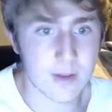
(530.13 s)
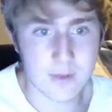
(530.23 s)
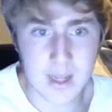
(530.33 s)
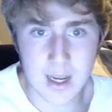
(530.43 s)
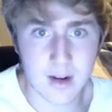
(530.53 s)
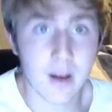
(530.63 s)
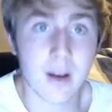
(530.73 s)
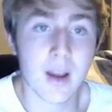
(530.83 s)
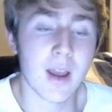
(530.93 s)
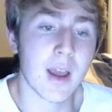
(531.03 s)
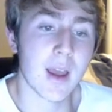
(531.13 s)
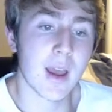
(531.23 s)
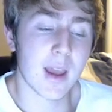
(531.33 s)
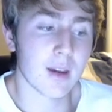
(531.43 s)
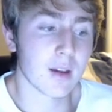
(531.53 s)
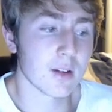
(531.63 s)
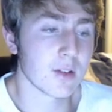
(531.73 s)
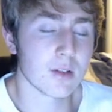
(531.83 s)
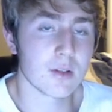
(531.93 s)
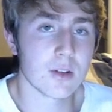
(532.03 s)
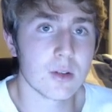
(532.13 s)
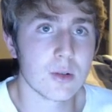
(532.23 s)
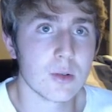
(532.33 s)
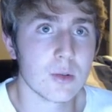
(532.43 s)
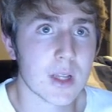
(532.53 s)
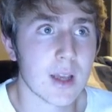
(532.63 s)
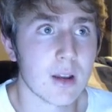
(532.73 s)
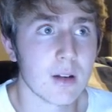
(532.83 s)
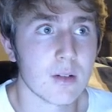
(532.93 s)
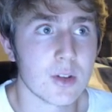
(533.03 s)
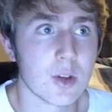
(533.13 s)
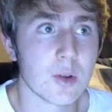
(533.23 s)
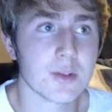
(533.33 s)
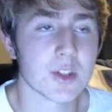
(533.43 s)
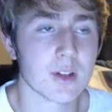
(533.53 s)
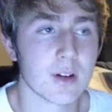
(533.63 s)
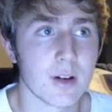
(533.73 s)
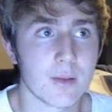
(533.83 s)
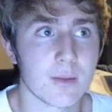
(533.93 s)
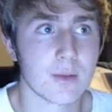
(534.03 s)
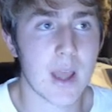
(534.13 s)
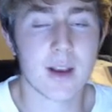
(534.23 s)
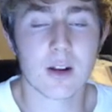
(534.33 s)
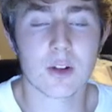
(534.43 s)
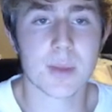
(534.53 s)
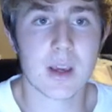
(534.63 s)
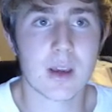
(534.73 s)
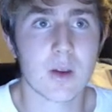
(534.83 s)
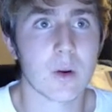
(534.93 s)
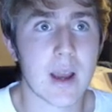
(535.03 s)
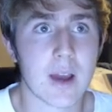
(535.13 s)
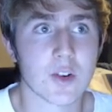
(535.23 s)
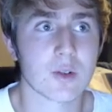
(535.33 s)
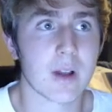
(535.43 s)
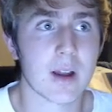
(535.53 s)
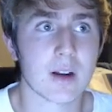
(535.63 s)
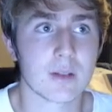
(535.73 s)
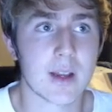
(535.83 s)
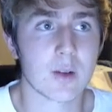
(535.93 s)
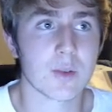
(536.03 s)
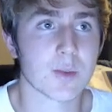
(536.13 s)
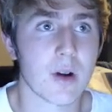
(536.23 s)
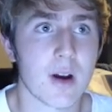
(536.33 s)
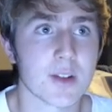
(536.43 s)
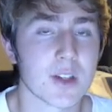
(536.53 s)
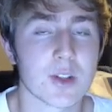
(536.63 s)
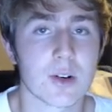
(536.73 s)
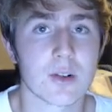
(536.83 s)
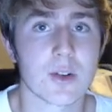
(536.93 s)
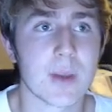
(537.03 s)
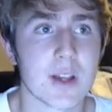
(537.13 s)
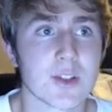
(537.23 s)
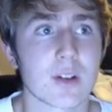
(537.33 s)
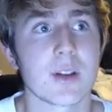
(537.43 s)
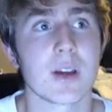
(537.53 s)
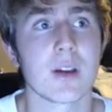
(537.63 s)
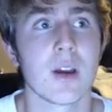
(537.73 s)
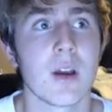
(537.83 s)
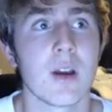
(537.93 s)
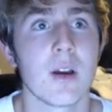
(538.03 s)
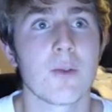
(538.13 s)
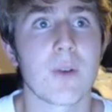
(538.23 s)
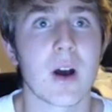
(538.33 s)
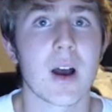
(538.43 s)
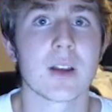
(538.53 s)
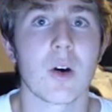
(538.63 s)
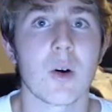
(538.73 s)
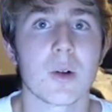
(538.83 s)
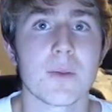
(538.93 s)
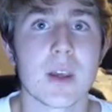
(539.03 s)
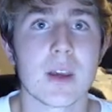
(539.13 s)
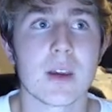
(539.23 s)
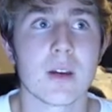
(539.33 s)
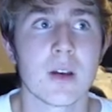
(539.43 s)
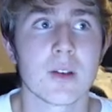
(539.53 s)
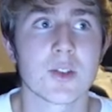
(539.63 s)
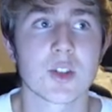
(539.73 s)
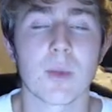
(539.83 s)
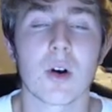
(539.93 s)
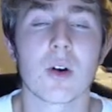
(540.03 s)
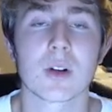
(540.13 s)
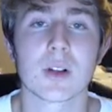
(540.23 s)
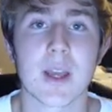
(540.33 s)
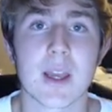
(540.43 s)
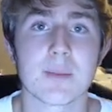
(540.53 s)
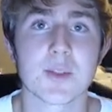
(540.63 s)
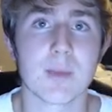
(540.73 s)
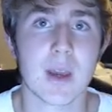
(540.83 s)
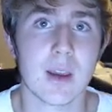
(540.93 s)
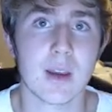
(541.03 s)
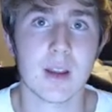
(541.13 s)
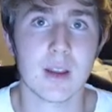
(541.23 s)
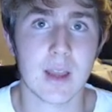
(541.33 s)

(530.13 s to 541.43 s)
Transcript: data, and you can use NLP, or natural language processor, to basically find all of the small claims made in